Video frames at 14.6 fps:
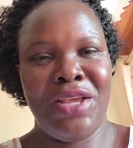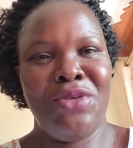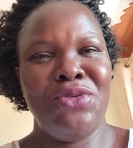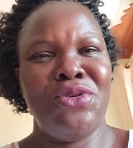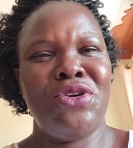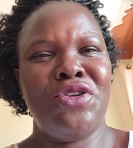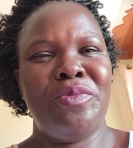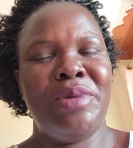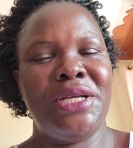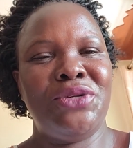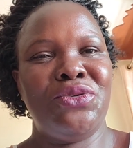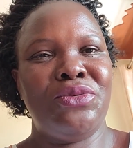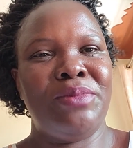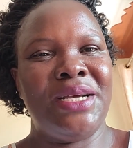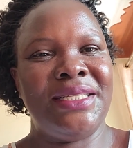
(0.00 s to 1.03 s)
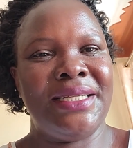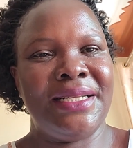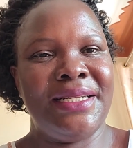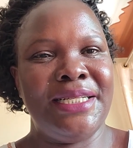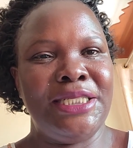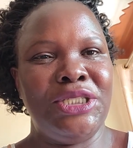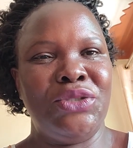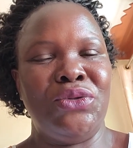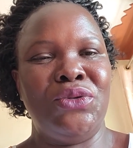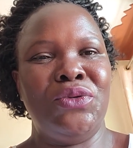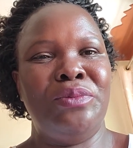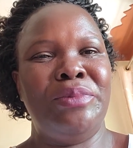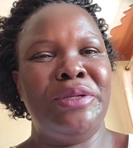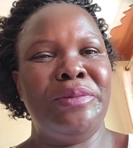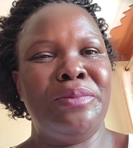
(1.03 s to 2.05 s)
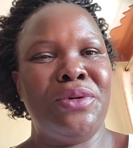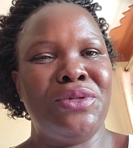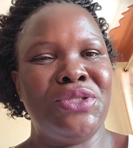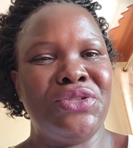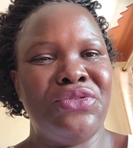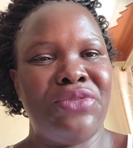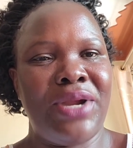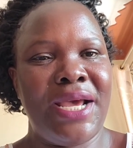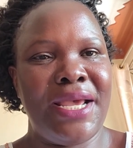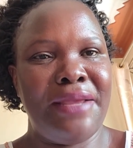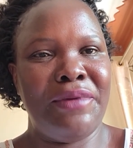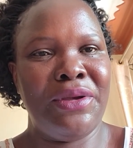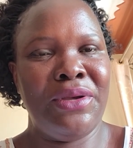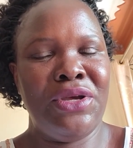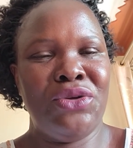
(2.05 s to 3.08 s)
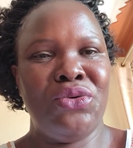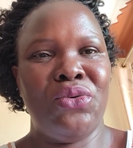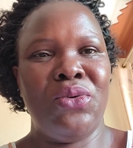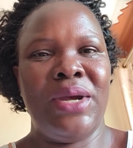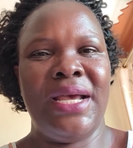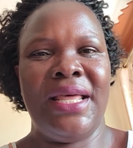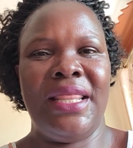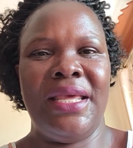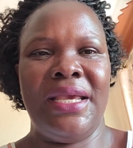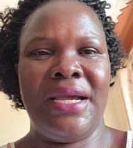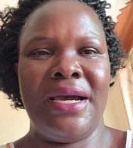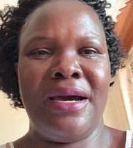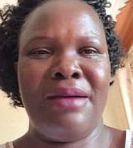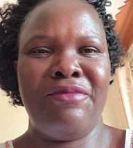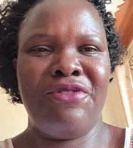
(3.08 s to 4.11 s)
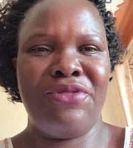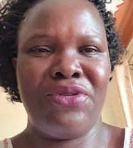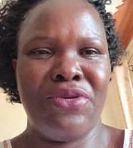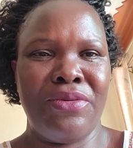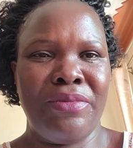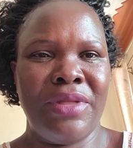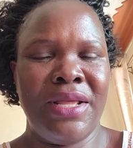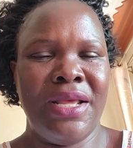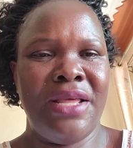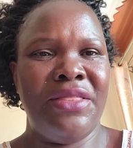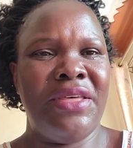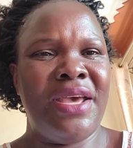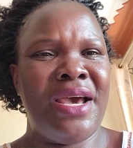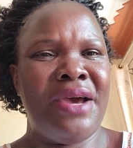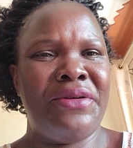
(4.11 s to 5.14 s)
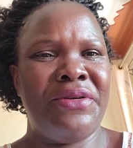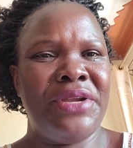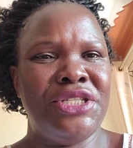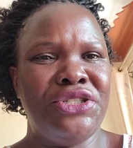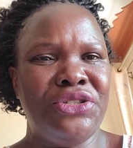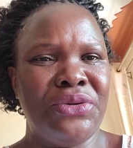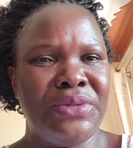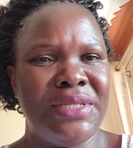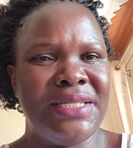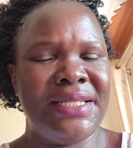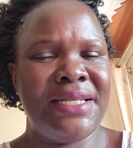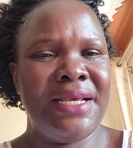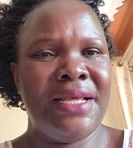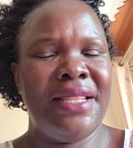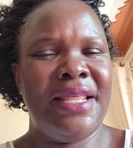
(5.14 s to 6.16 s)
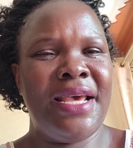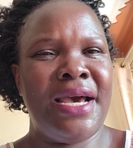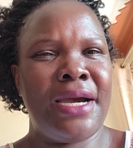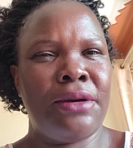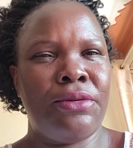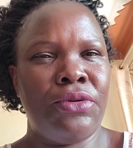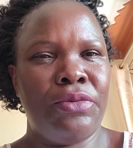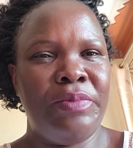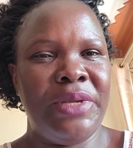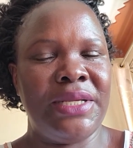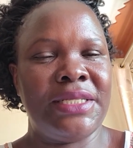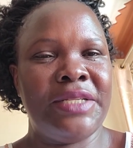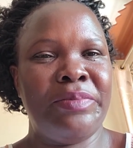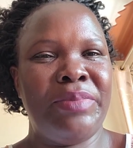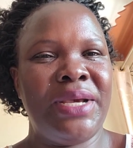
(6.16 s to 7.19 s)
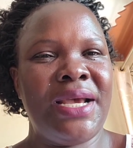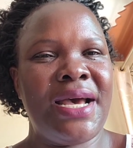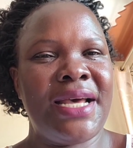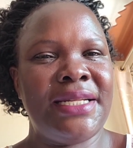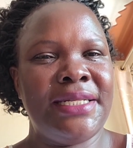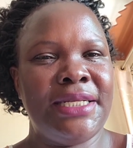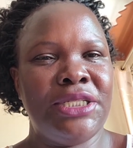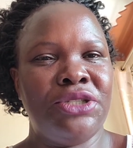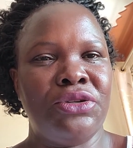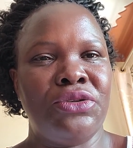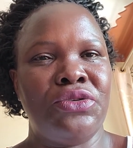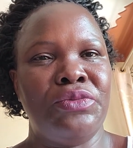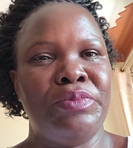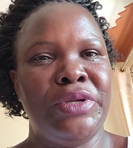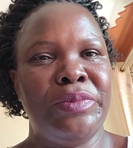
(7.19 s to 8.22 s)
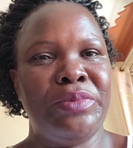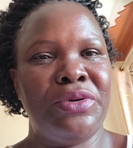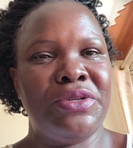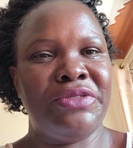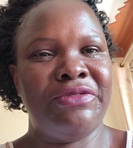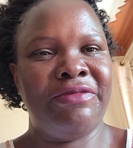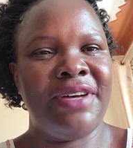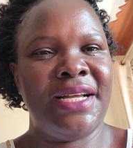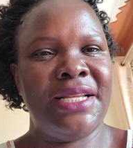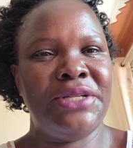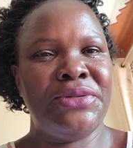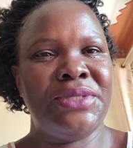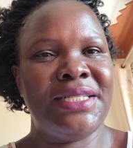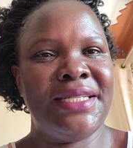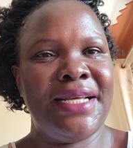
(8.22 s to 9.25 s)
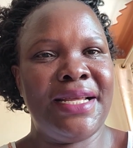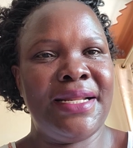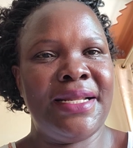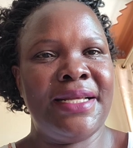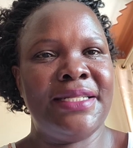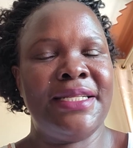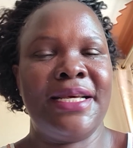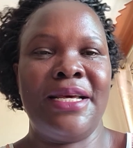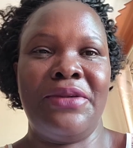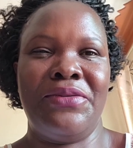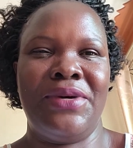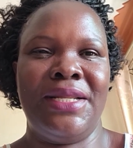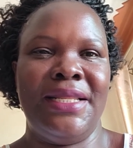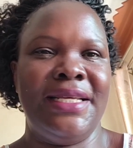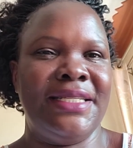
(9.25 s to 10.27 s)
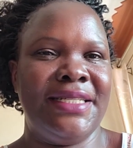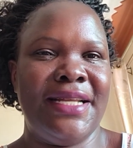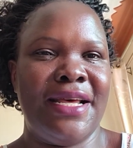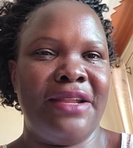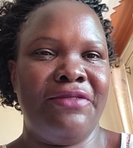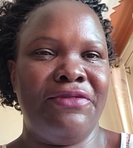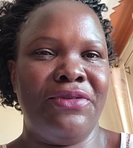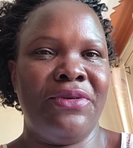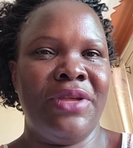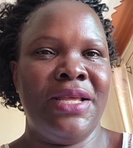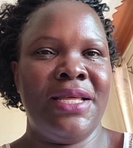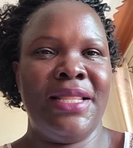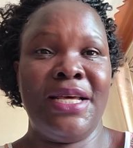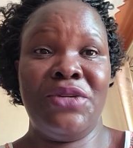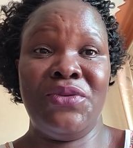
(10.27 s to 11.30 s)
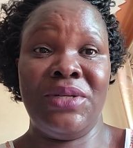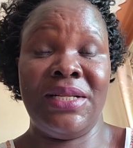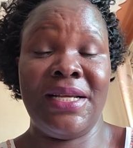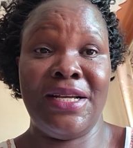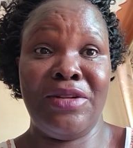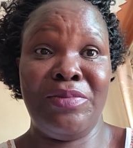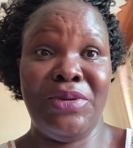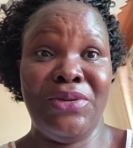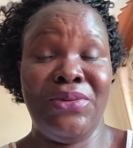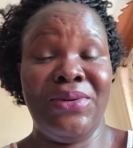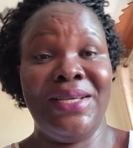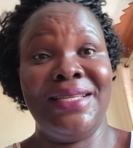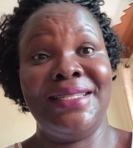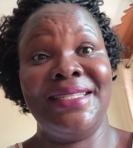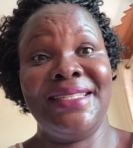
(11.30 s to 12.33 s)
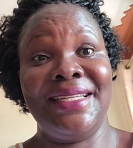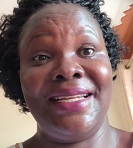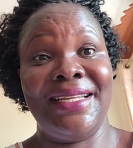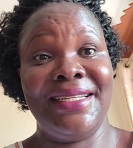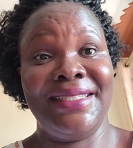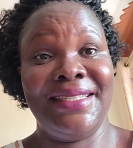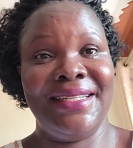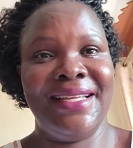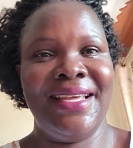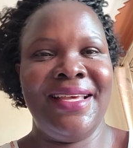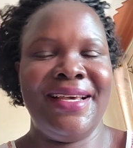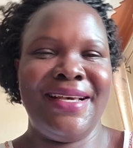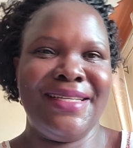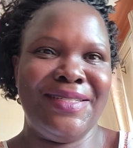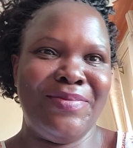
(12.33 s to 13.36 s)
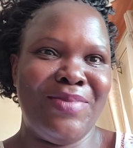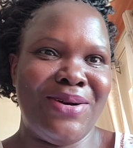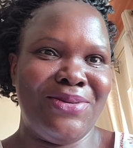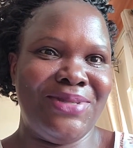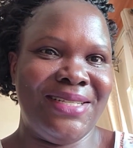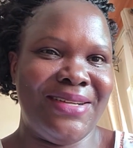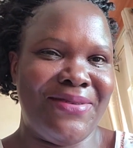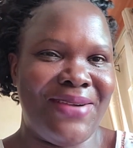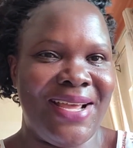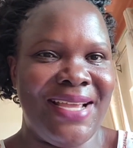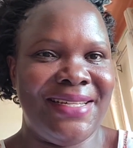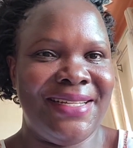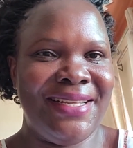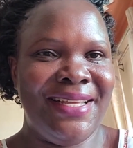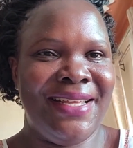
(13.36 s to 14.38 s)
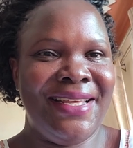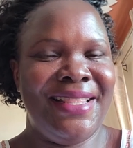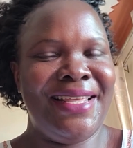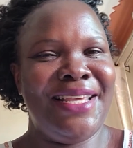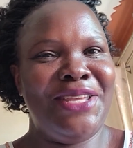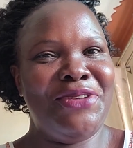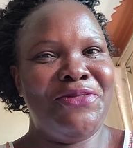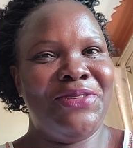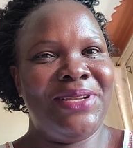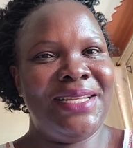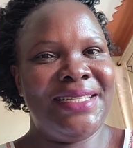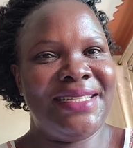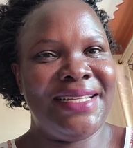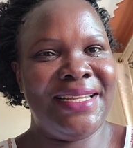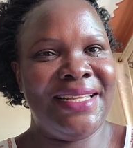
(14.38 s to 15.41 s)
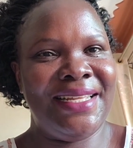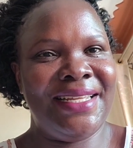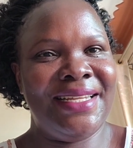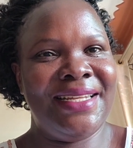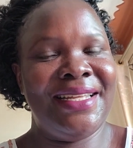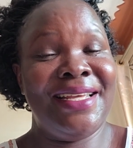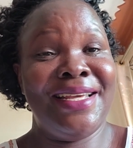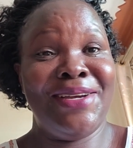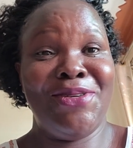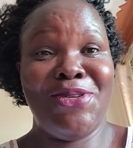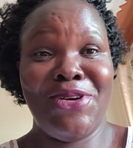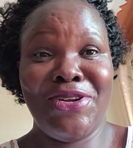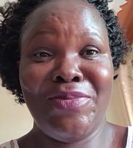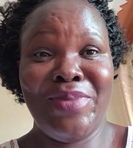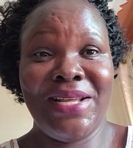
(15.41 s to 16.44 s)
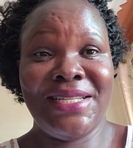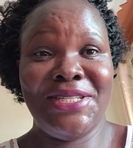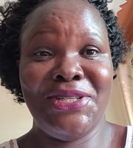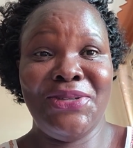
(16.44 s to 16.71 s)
do not pay too much attention to people's tribe, to where they come from, their regions, their groupings. Pay attention to people's values, standards, and what they stand for. That will help you in selecting a spouse right. Thank you for listening in. God bless